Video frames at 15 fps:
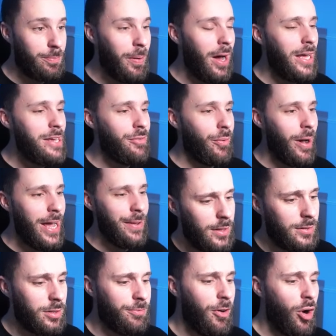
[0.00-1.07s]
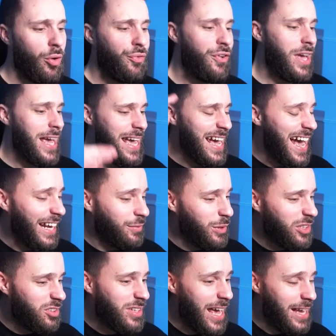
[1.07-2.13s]
But either way, let's evolve here, and
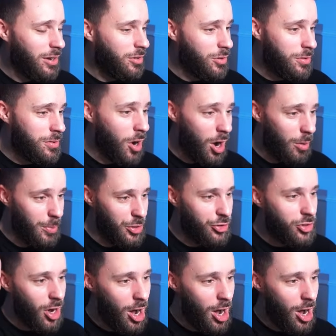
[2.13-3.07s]
we're just getting garbage.